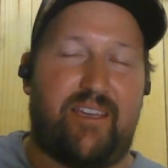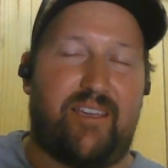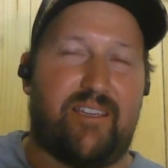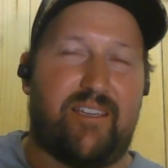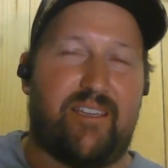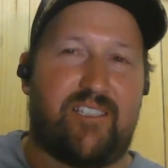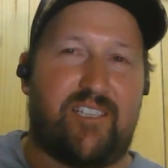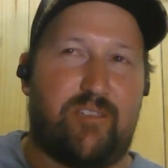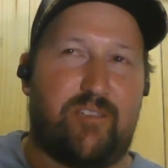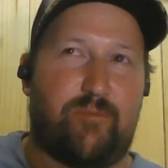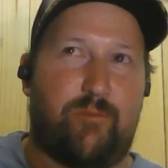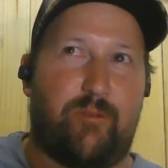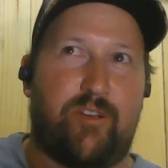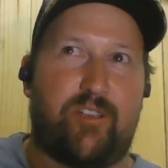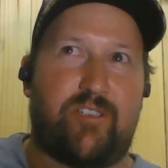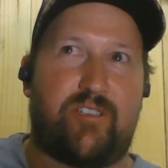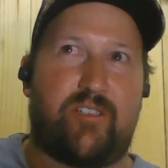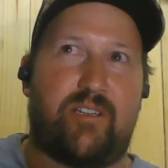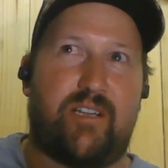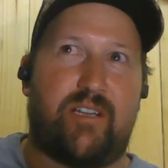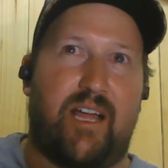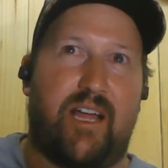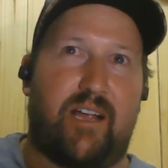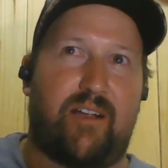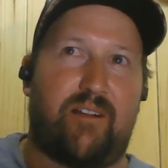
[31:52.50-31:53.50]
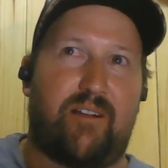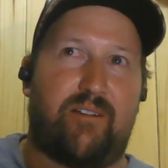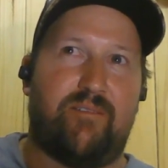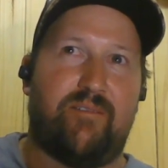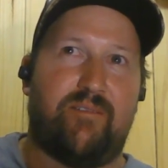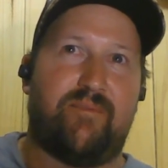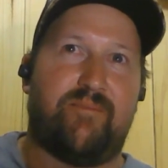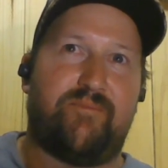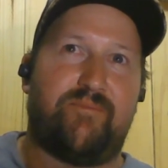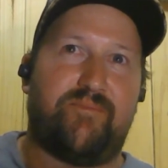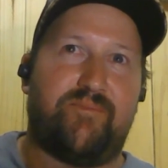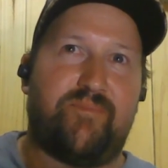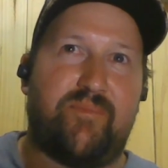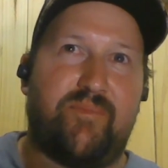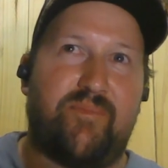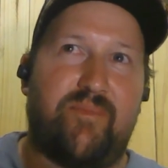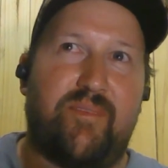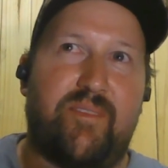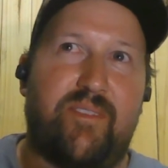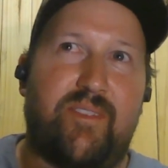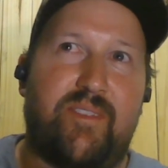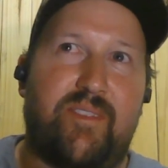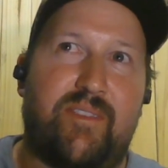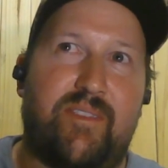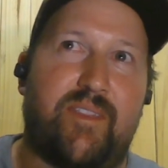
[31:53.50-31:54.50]
was like
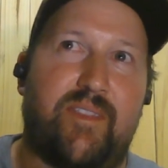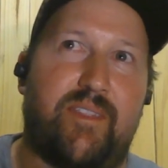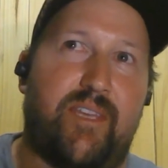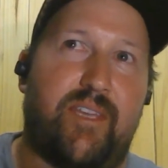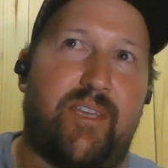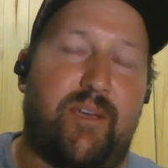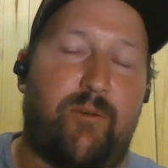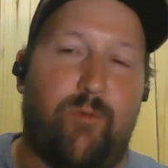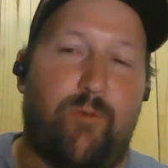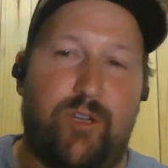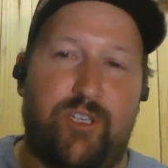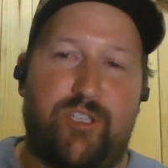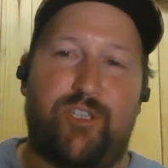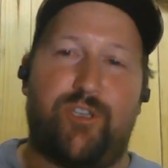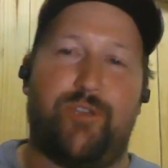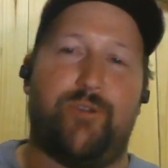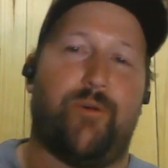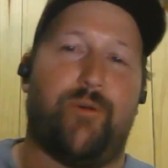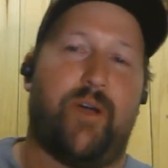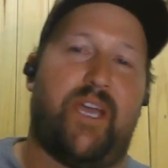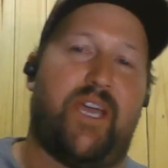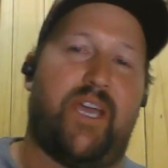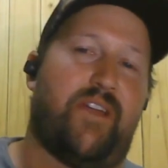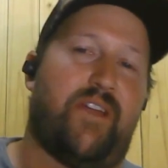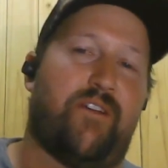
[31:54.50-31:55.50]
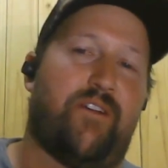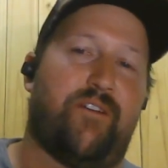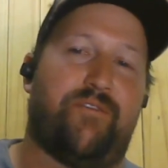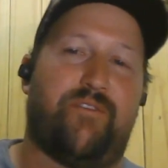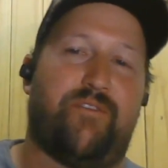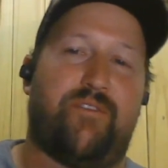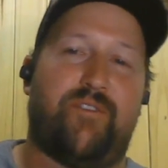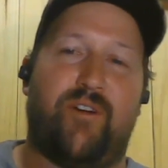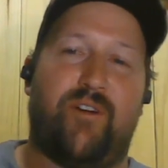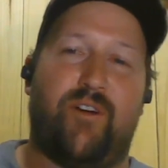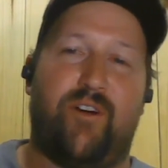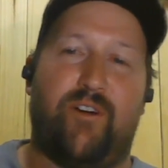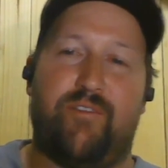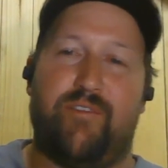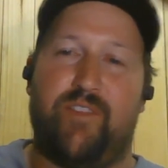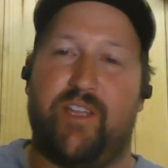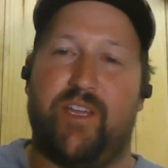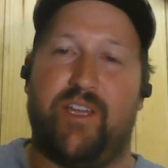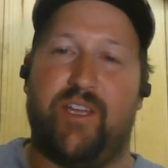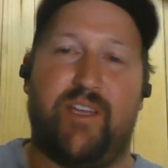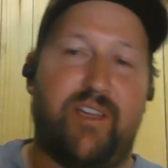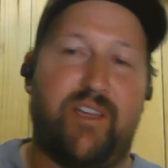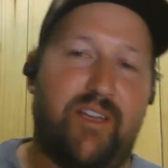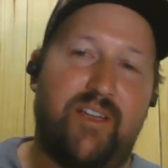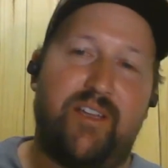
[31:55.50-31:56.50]
the thing was you were ahead of
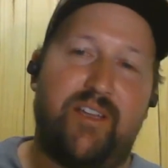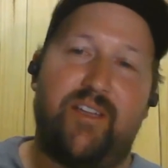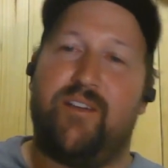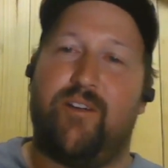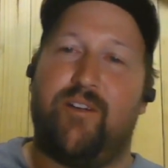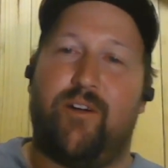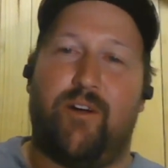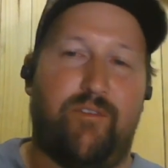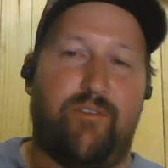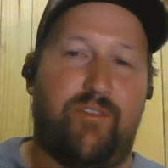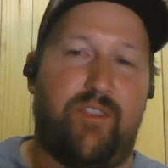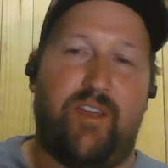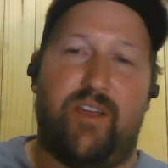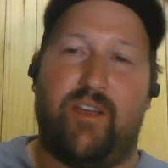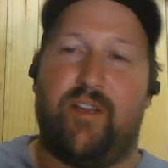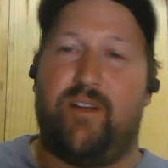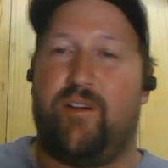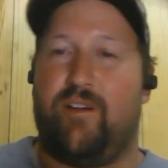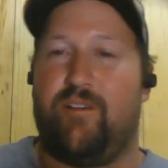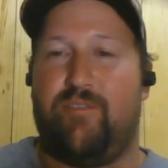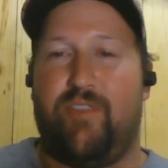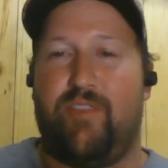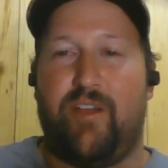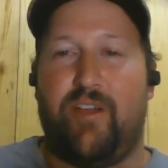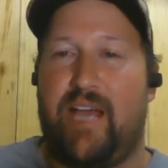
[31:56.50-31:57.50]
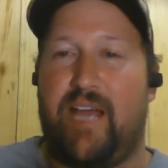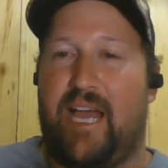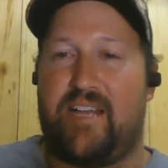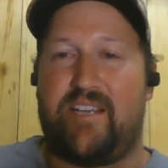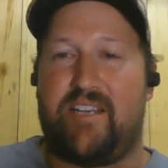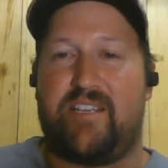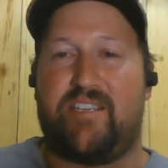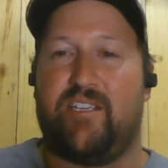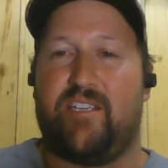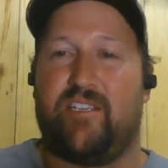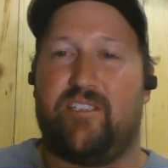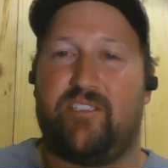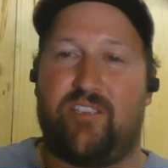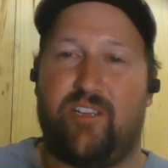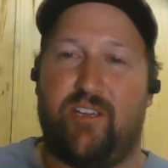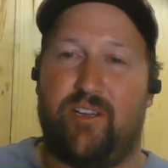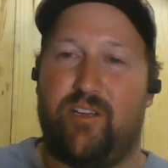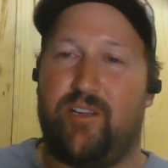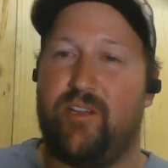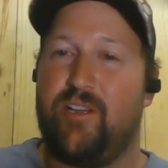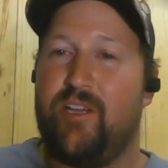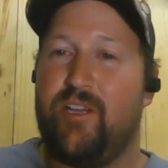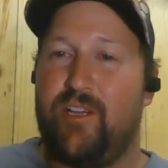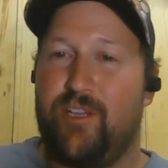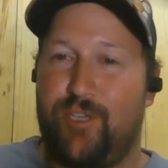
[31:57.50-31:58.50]
the hunting, so
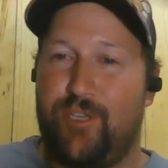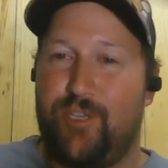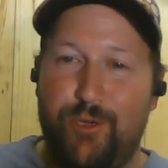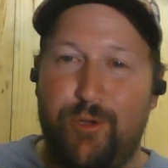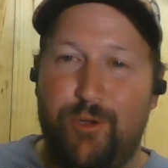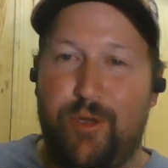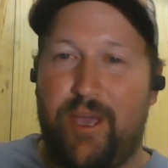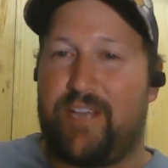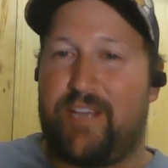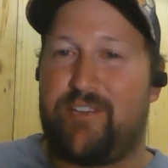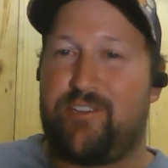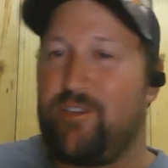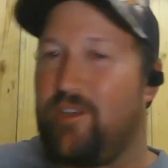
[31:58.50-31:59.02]
you had to